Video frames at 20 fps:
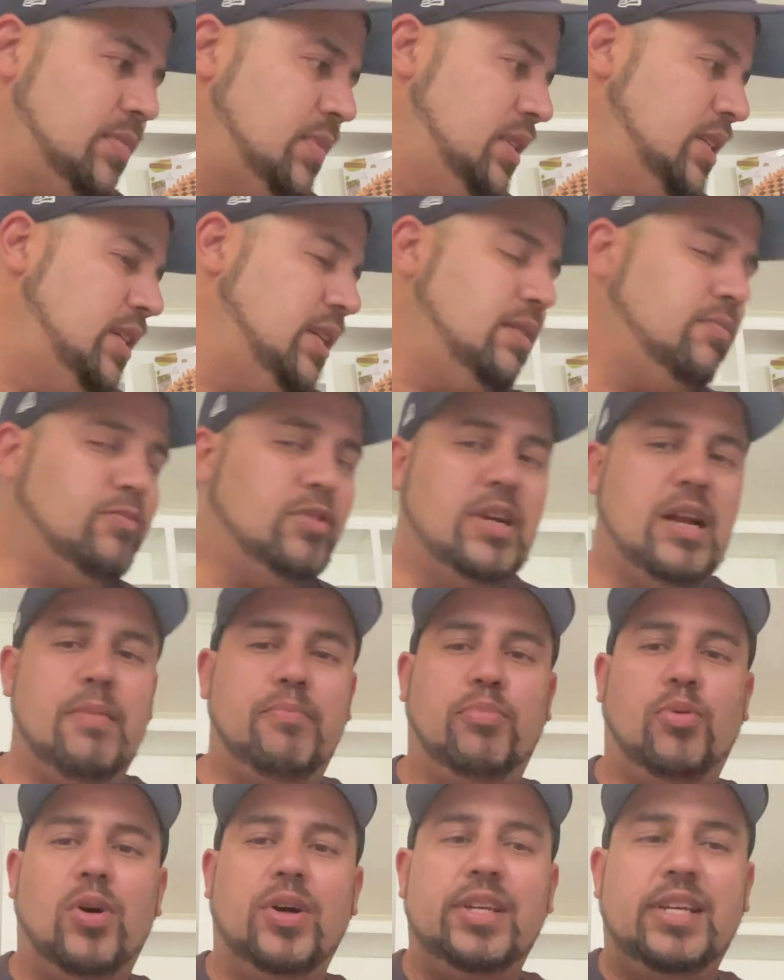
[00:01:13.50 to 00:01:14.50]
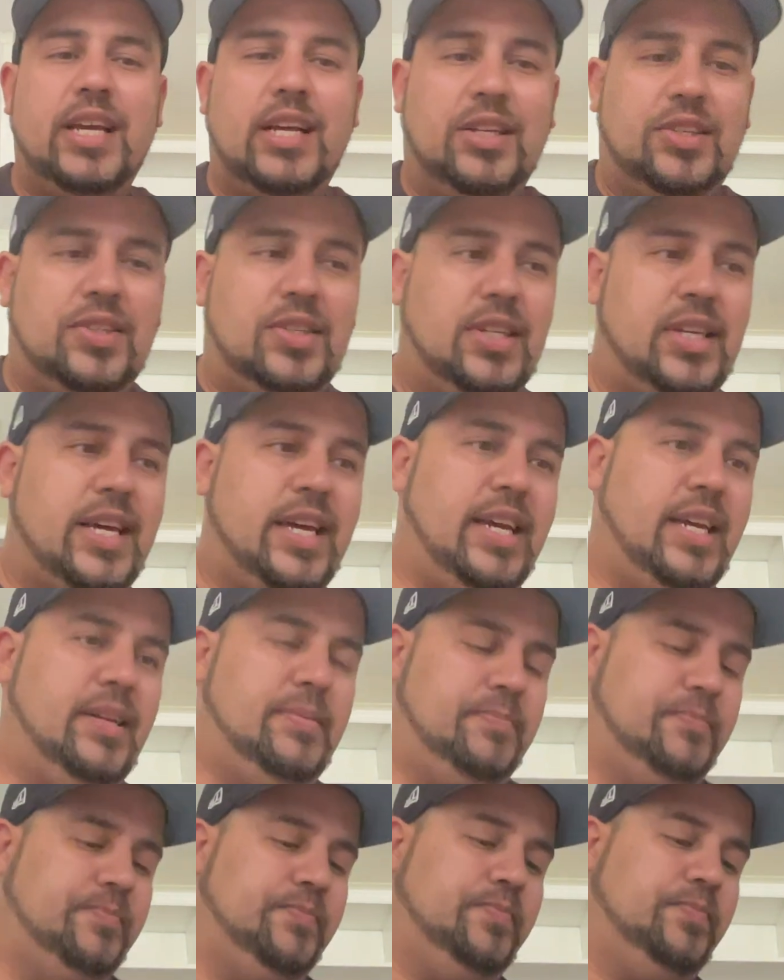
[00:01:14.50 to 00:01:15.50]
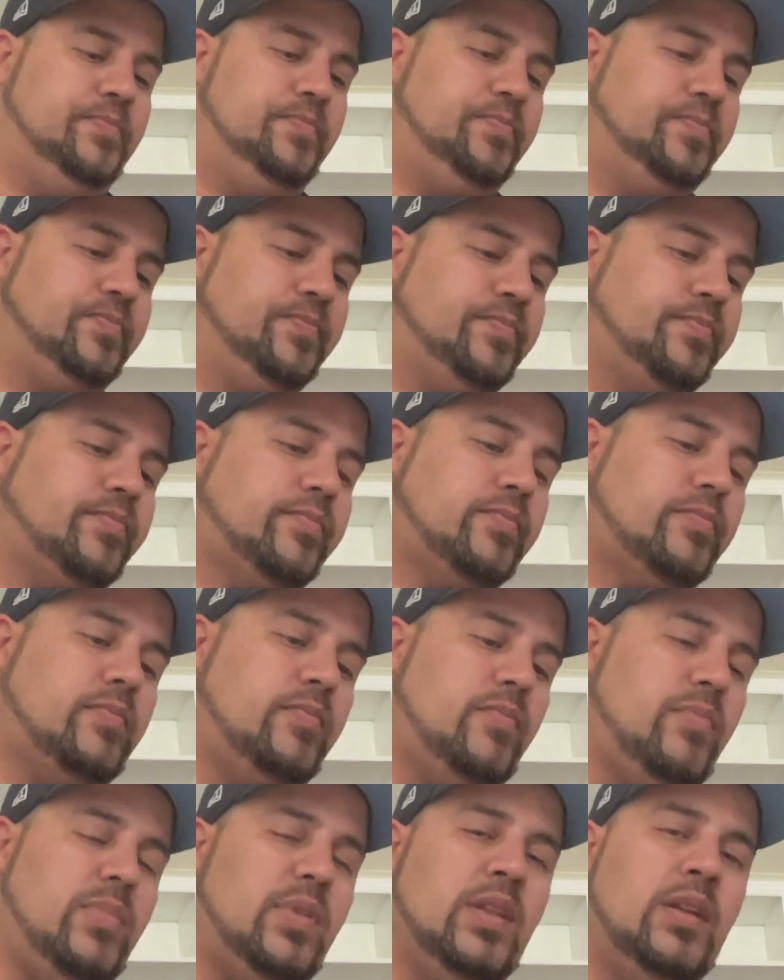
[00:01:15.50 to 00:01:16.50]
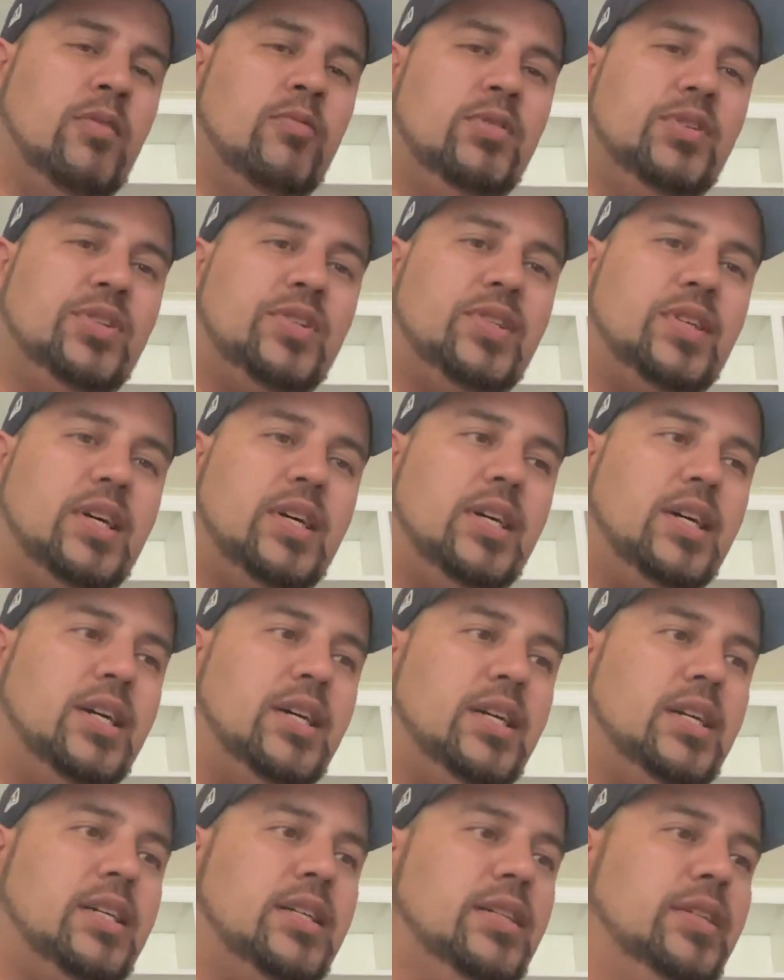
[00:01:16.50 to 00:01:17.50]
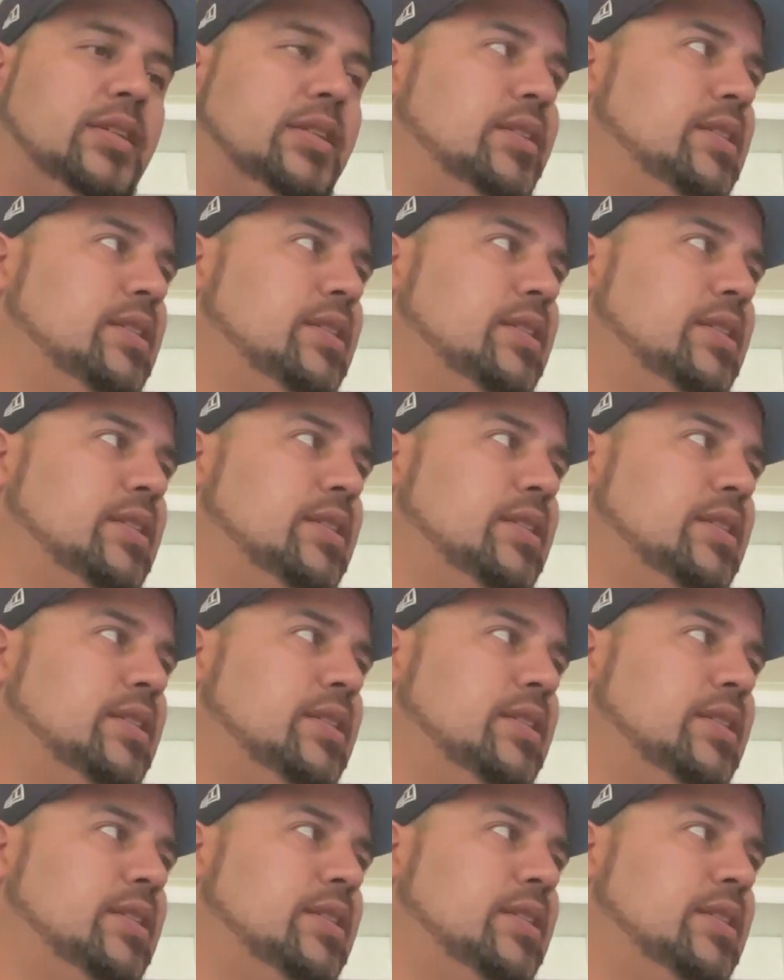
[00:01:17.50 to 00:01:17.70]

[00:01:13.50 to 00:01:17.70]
And when I bought yesterday was the